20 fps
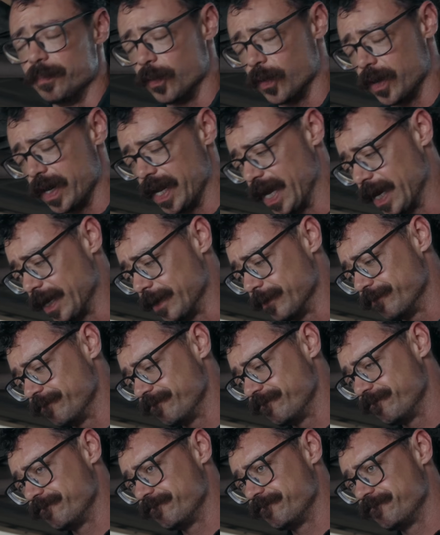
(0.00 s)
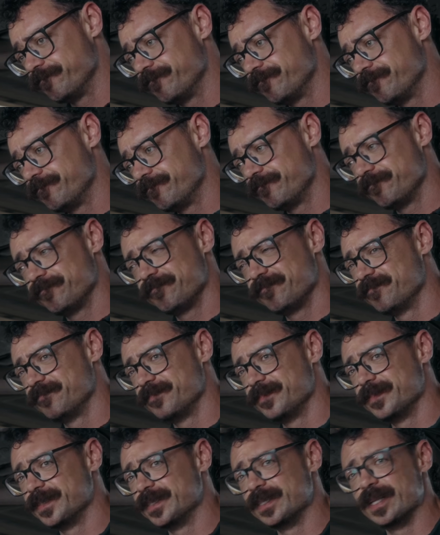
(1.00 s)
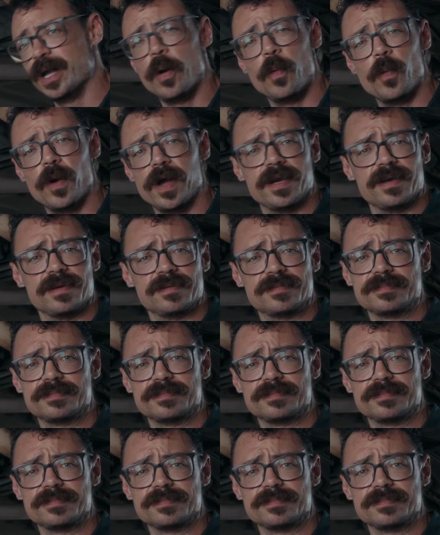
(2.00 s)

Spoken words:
morning? No one.